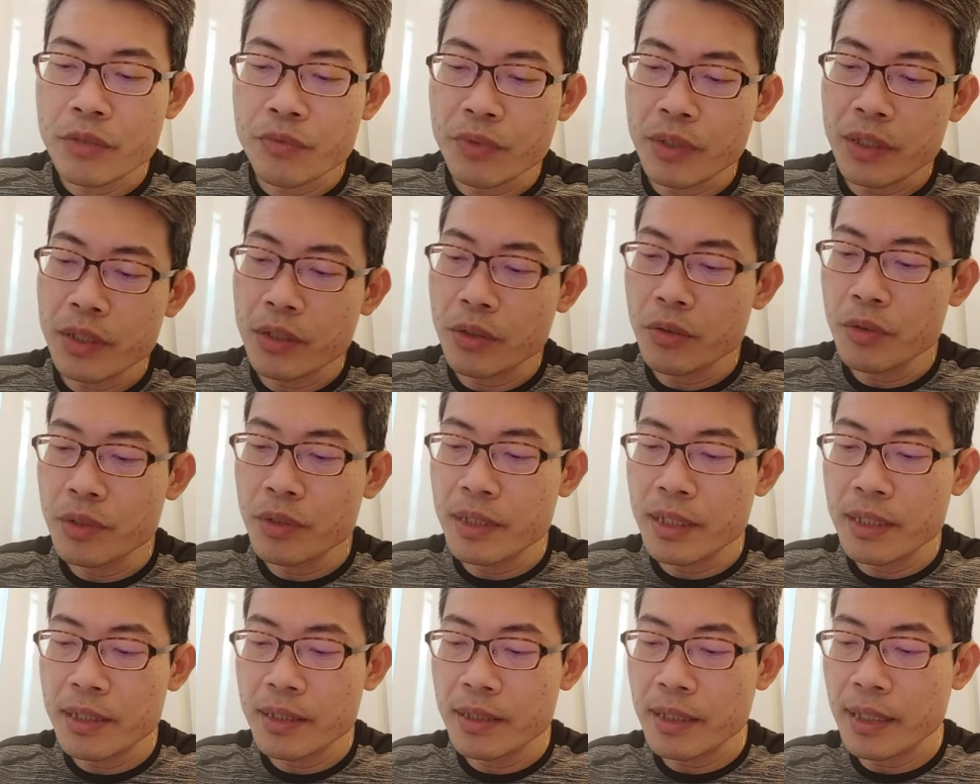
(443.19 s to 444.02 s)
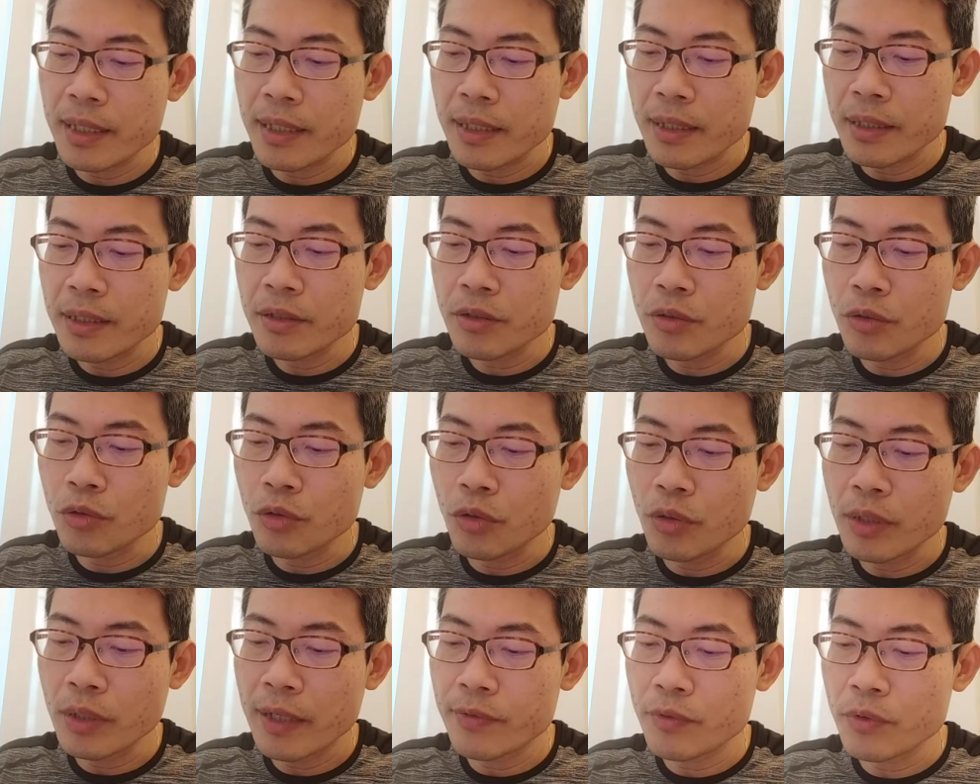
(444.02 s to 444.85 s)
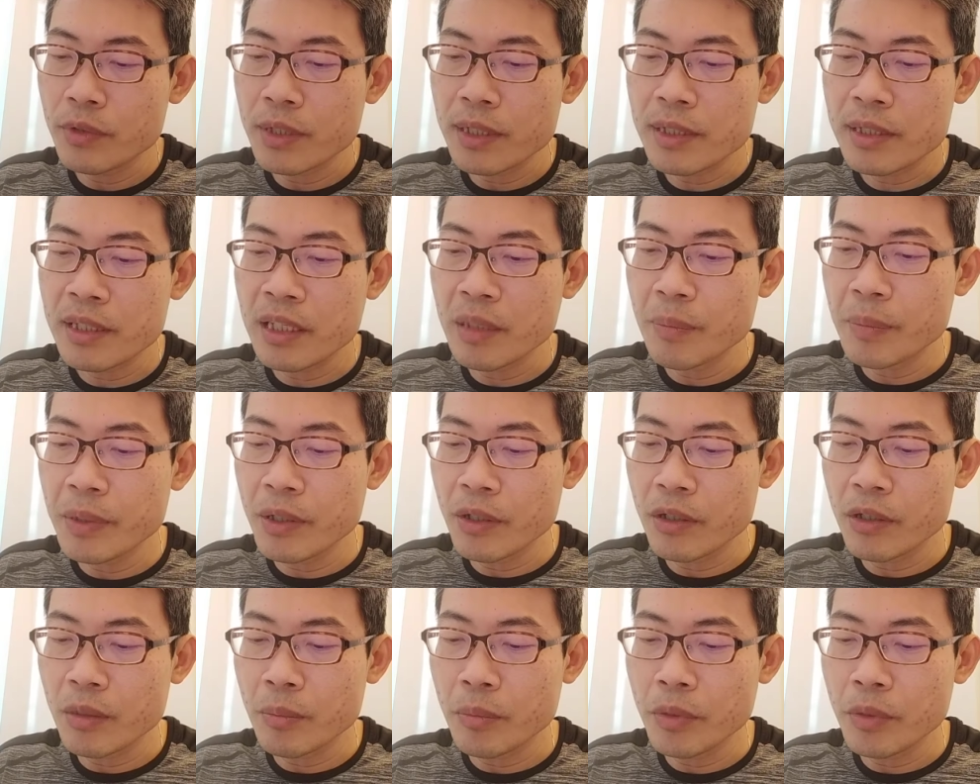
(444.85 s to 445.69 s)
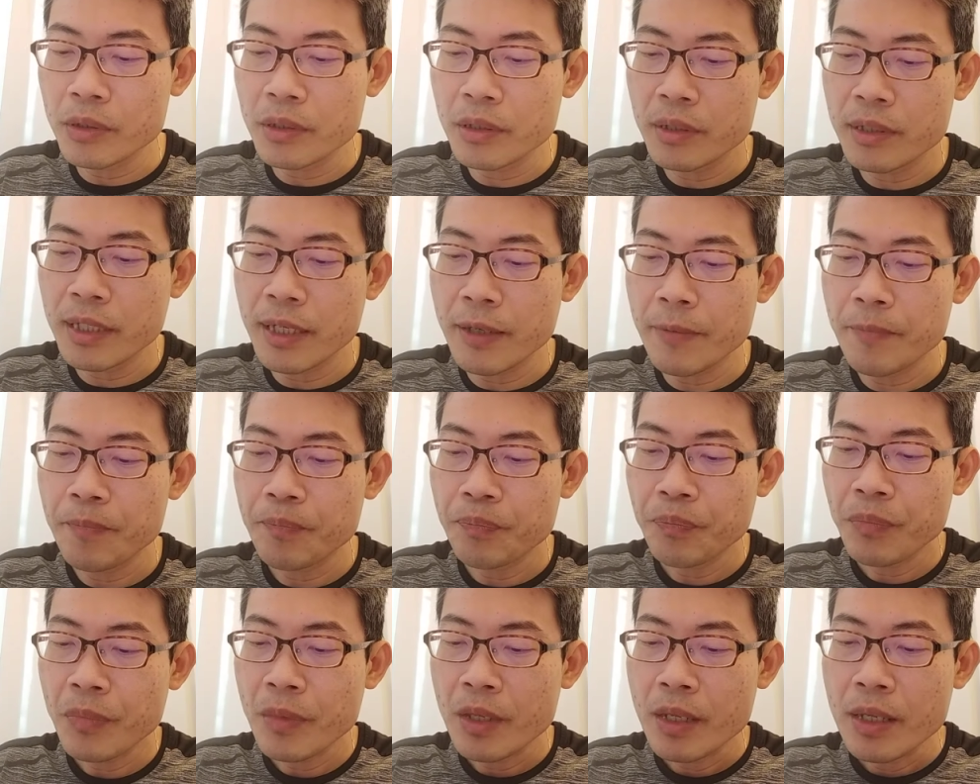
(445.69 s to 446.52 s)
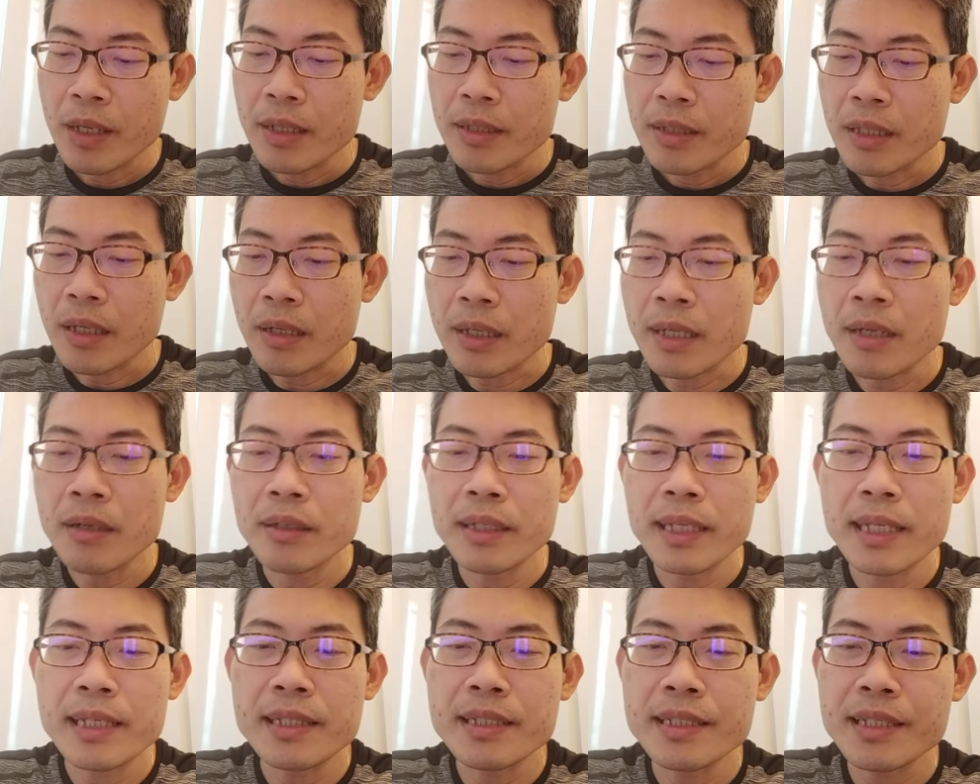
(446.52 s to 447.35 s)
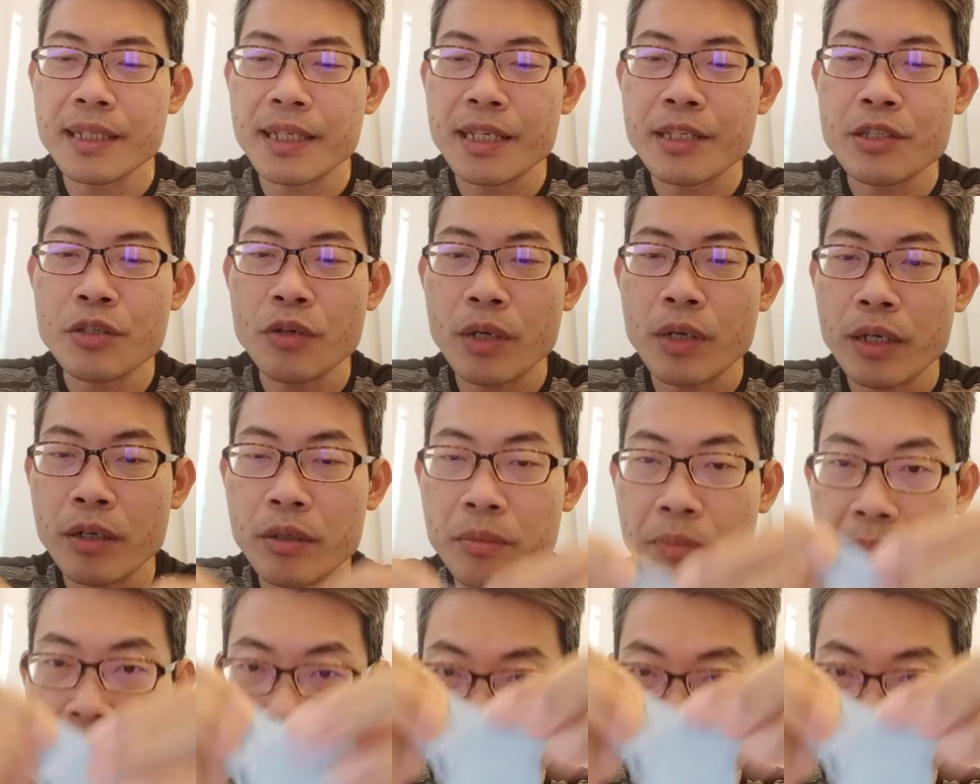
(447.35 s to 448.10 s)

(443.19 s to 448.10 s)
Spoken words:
reuse this thing, so don't have to just keep it on your bottle cap. Now, I'm kind of lazy, so I'm gonna make